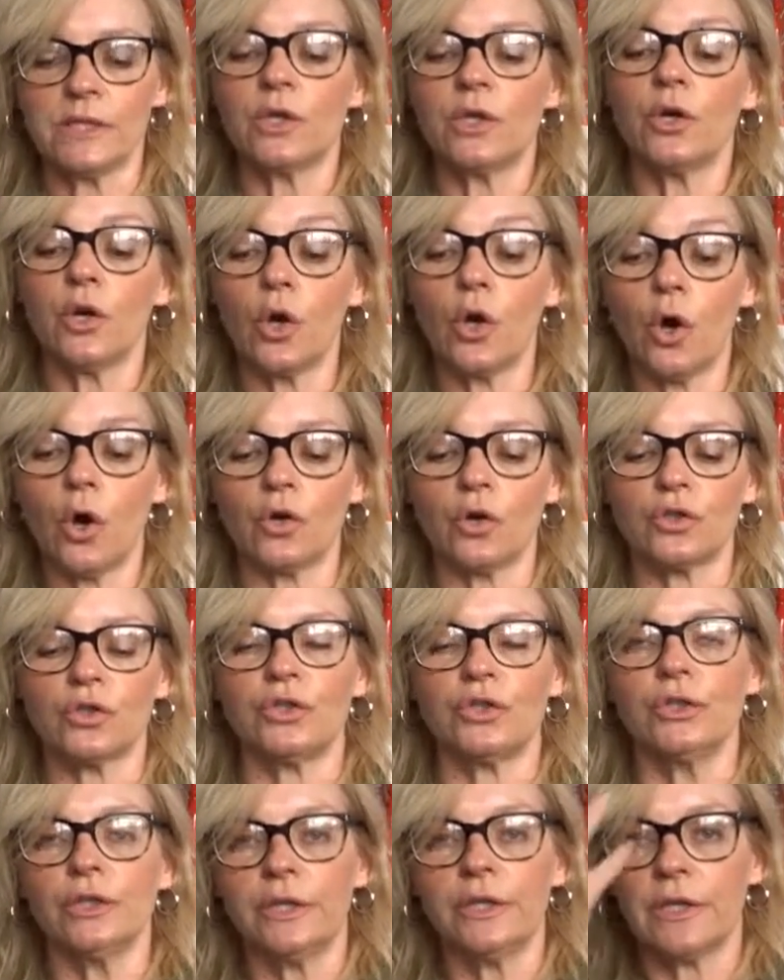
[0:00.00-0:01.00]

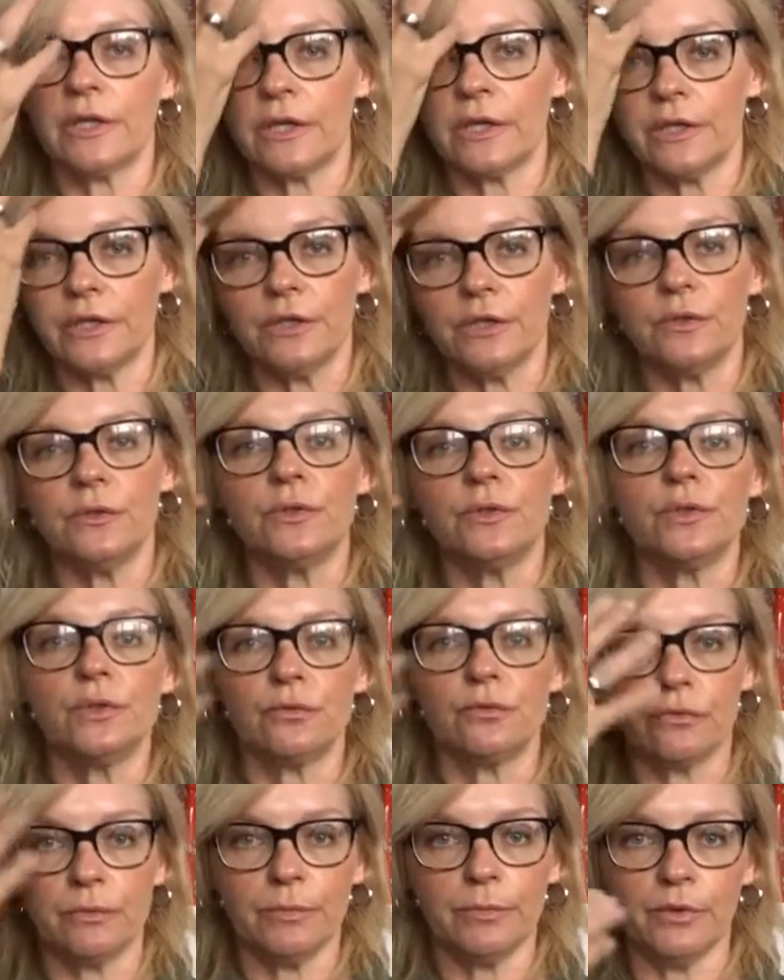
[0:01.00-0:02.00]
concoction that I use to
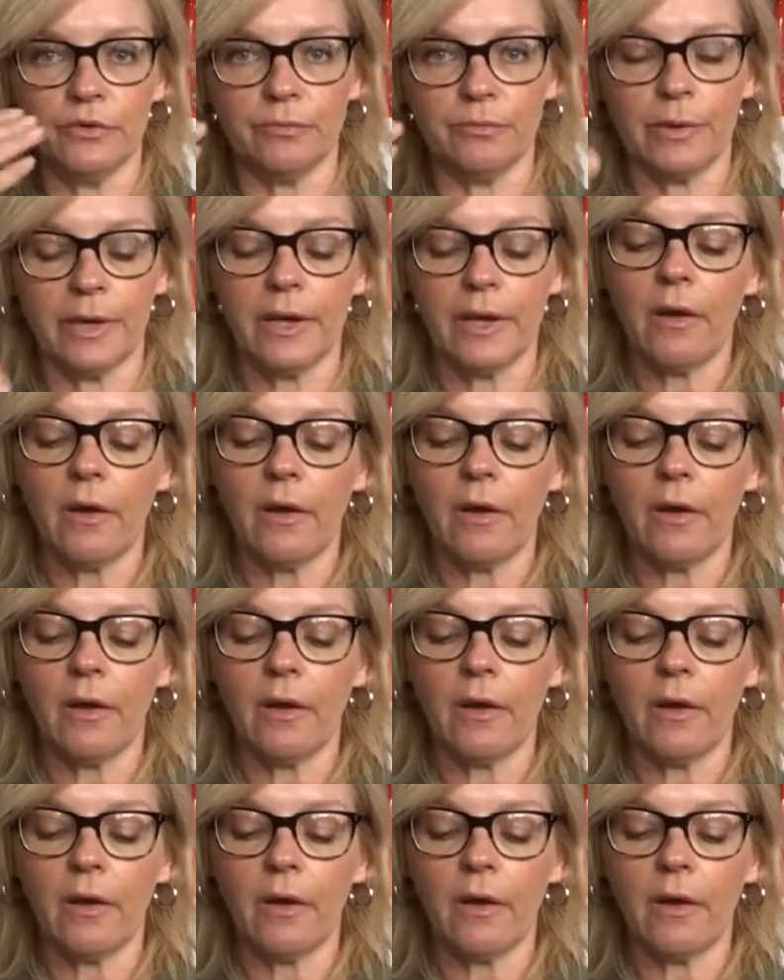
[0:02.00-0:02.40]
remove my